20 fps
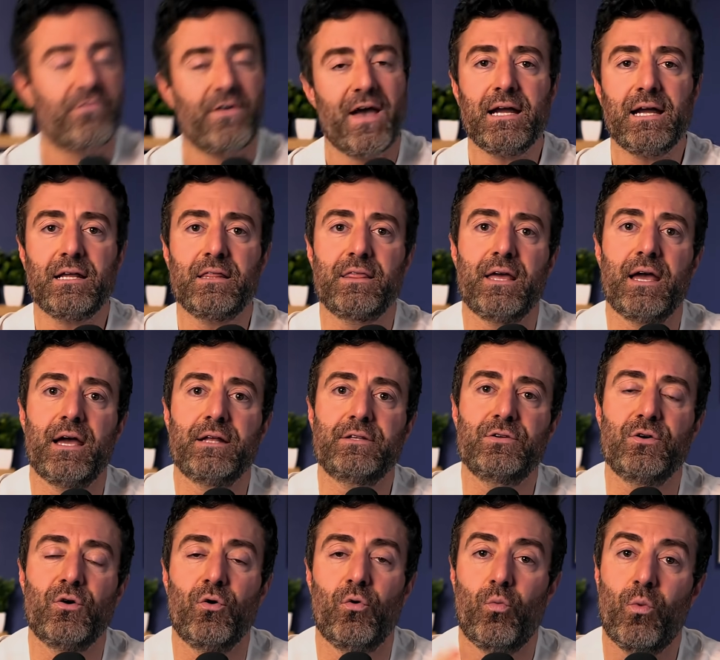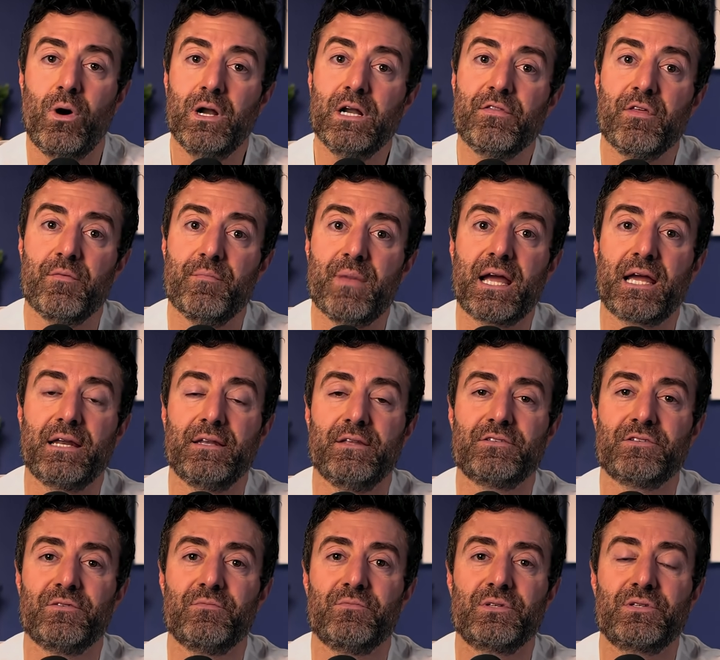fact that one of the
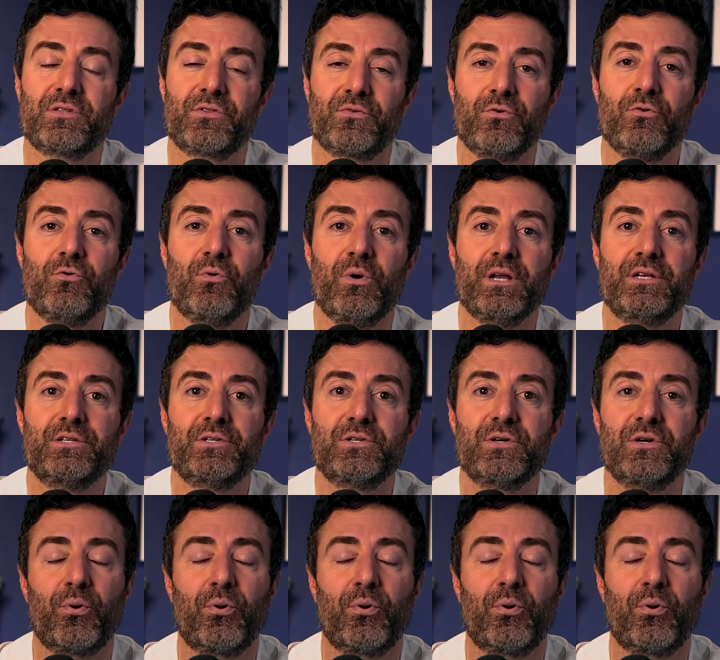mechanisms through which